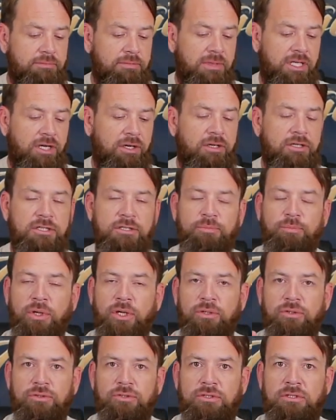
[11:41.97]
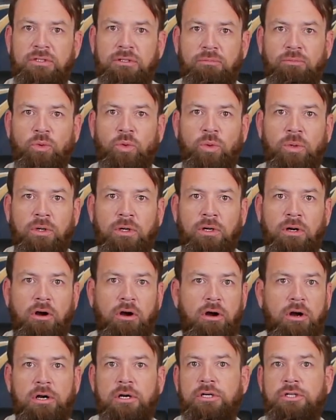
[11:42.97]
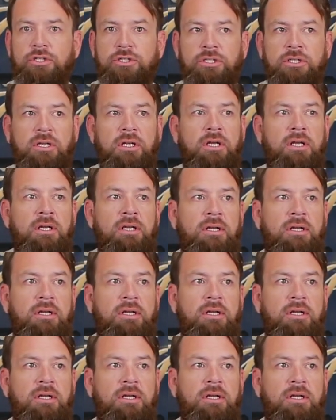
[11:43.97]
They're exposed to more harsh